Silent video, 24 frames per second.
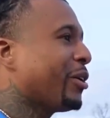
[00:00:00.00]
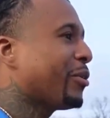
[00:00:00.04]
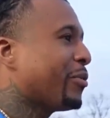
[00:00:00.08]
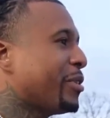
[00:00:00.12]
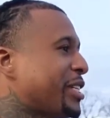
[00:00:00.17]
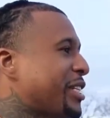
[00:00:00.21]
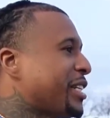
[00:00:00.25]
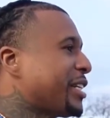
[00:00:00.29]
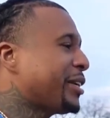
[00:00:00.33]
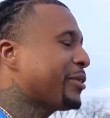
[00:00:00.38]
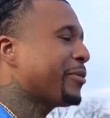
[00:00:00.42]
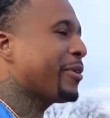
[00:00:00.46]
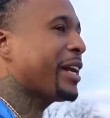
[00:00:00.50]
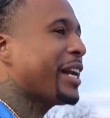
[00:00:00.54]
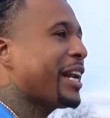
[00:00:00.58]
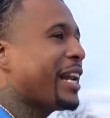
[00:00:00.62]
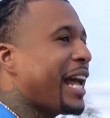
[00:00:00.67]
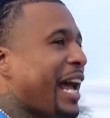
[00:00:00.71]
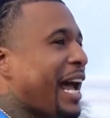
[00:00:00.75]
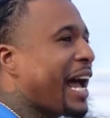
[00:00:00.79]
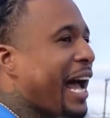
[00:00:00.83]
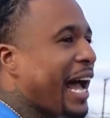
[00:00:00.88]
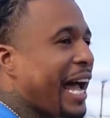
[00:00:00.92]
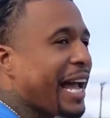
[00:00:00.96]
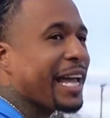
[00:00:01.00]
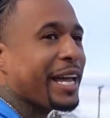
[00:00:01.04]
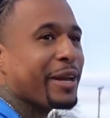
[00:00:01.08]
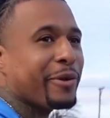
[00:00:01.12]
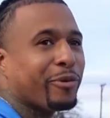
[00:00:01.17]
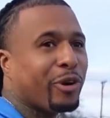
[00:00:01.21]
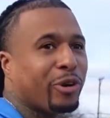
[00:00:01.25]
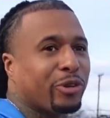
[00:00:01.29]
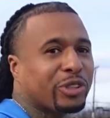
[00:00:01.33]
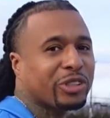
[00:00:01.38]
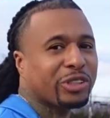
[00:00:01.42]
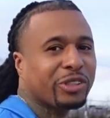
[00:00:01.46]
We should get rid of that
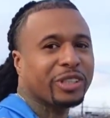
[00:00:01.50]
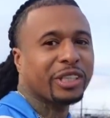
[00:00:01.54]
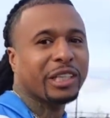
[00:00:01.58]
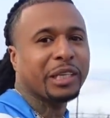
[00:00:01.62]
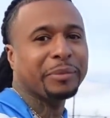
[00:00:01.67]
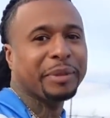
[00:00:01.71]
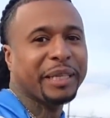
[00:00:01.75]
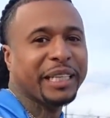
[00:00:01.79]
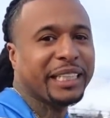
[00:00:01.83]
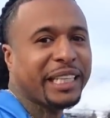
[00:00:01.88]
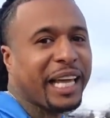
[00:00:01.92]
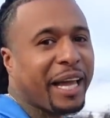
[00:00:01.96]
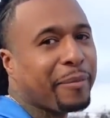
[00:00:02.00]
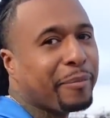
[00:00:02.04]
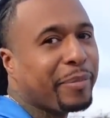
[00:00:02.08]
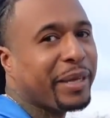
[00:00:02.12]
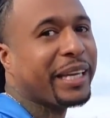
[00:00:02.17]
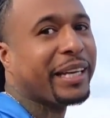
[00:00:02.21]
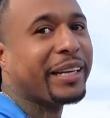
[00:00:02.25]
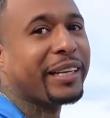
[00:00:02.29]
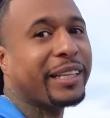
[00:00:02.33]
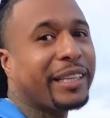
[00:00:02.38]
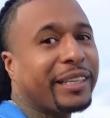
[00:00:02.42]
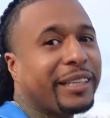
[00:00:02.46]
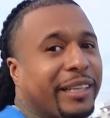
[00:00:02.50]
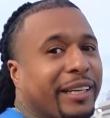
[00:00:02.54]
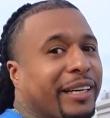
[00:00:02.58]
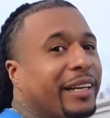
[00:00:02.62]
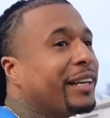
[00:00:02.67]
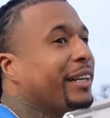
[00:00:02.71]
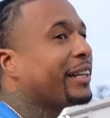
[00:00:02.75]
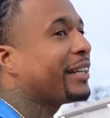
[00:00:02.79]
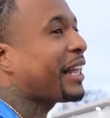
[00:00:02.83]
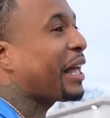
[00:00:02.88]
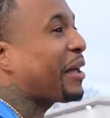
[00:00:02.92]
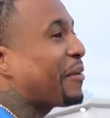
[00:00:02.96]
I8 roadster and come get that Bentley.
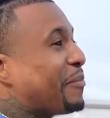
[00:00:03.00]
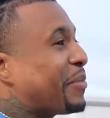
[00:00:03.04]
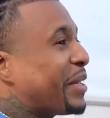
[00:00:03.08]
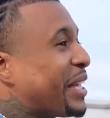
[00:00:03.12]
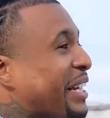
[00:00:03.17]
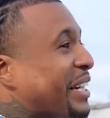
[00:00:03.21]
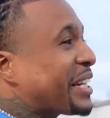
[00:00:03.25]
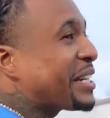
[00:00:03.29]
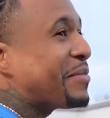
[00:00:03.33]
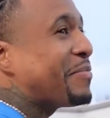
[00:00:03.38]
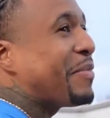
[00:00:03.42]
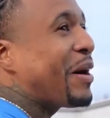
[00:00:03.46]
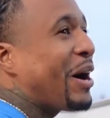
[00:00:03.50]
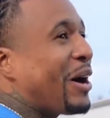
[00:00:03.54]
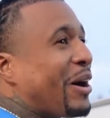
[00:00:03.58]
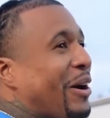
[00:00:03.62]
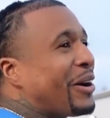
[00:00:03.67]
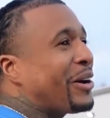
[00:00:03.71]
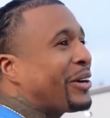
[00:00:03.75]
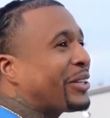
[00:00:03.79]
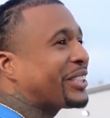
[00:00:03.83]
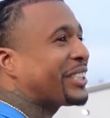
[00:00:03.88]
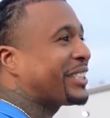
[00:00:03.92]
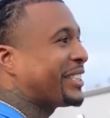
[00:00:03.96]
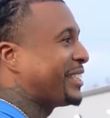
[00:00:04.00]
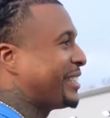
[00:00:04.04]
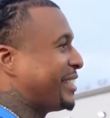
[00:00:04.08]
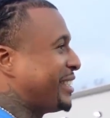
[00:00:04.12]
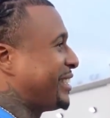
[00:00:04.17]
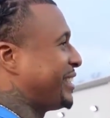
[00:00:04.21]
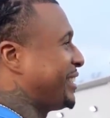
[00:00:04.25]
That Bentley boss. 32